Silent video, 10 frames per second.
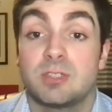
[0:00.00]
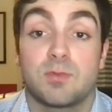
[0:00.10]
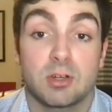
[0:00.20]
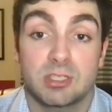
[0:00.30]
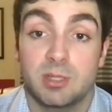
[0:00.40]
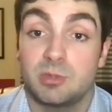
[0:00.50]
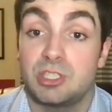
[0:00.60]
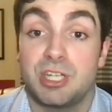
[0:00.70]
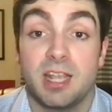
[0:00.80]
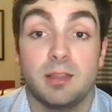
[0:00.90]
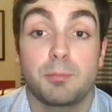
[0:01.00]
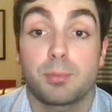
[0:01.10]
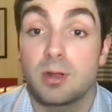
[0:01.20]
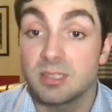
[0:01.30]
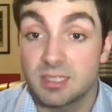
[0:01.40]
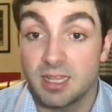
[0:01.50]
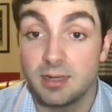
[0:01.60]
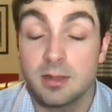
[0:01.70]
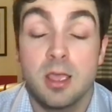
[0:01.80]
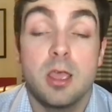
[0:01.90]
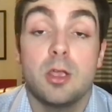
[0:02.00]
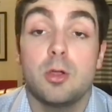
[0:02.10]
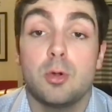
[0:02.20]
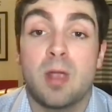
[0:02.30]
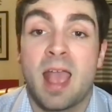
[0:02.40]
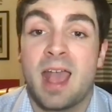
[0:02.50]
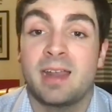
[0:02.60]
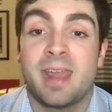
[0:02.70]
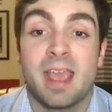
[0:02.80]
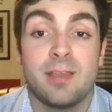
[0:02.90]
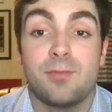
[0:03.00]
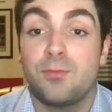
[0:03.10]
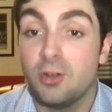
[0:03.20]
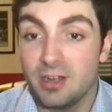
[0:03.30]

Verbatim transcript: First, it was Jalen Brunson, who had a foot